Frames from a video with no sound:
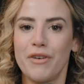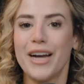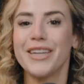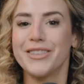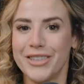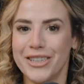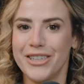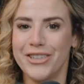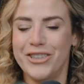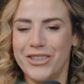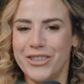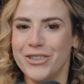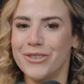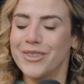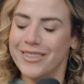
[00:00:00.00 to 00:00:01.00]
find an
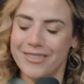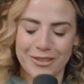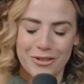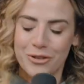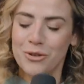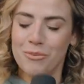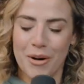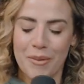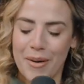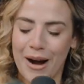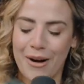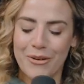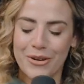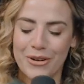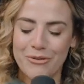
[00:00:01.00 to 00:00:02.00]
issue. It's a
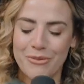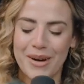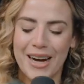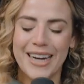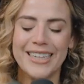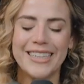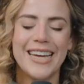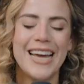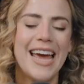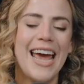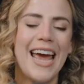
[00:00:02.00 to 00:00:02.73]
superpower of mine.